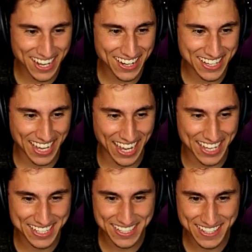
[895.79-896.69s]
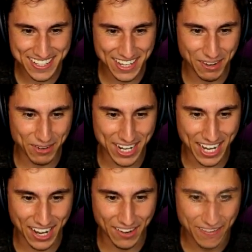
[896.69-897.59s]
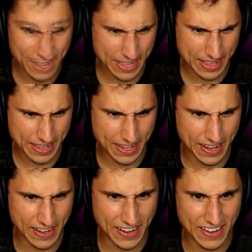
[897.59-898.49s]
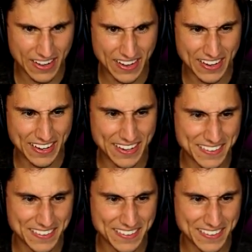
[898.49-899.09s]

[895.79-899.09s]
Brandon's amazing. Here we go. Oh!